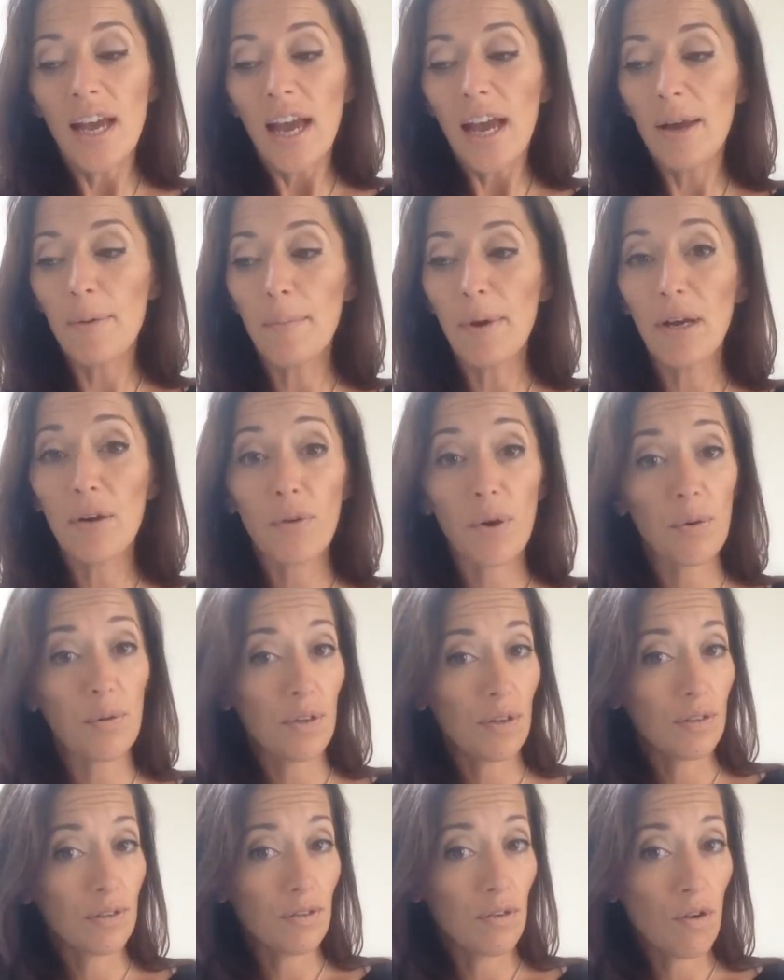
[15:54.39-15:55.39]
And my
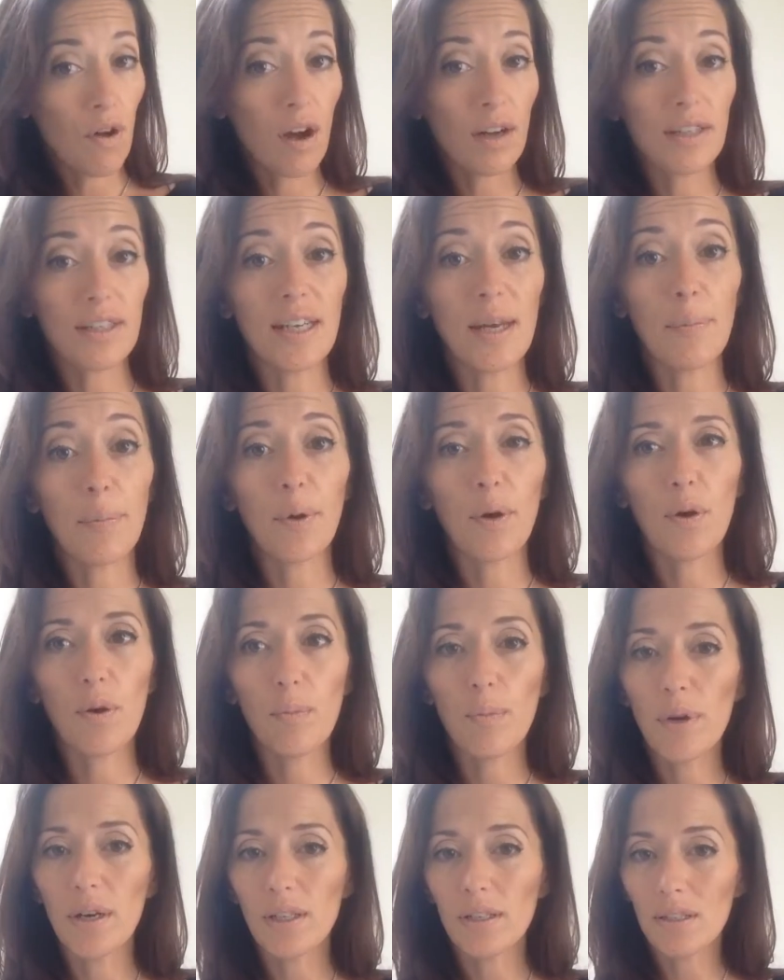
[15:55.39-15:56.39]
growth is not typical,
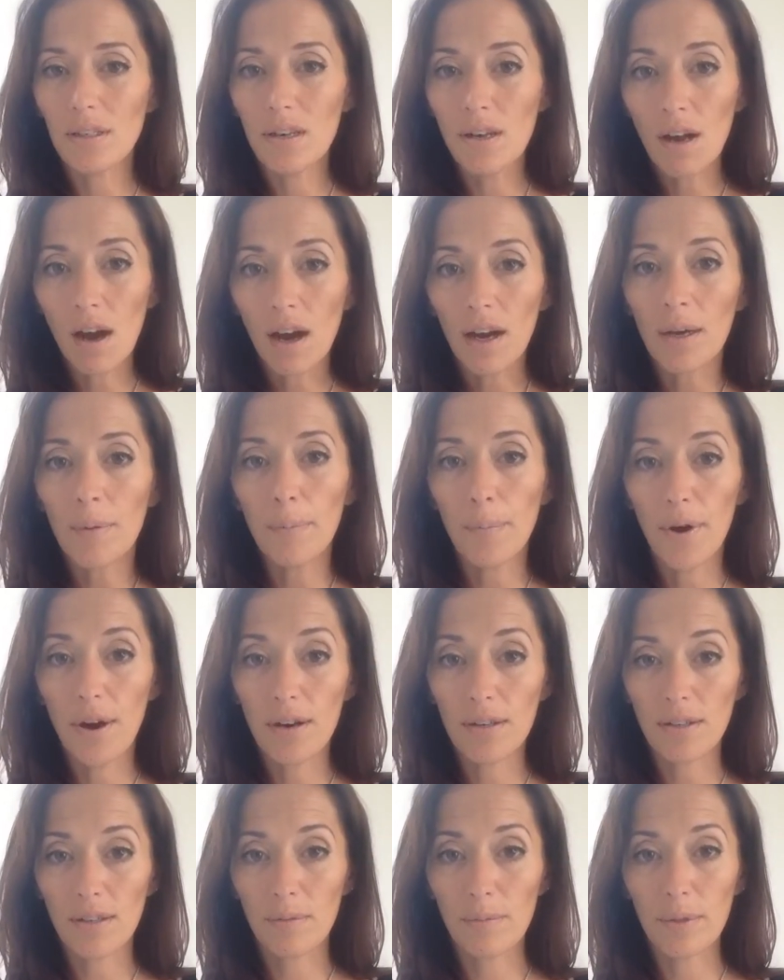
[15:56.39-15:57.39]
but it's not
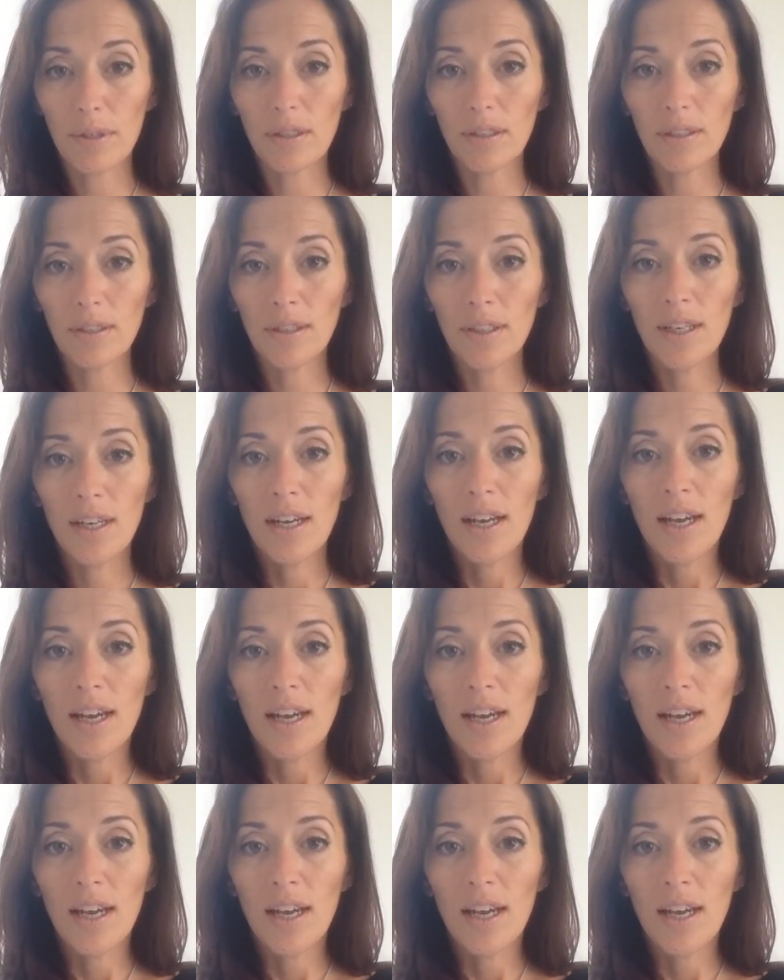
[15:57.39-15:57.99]
impossible.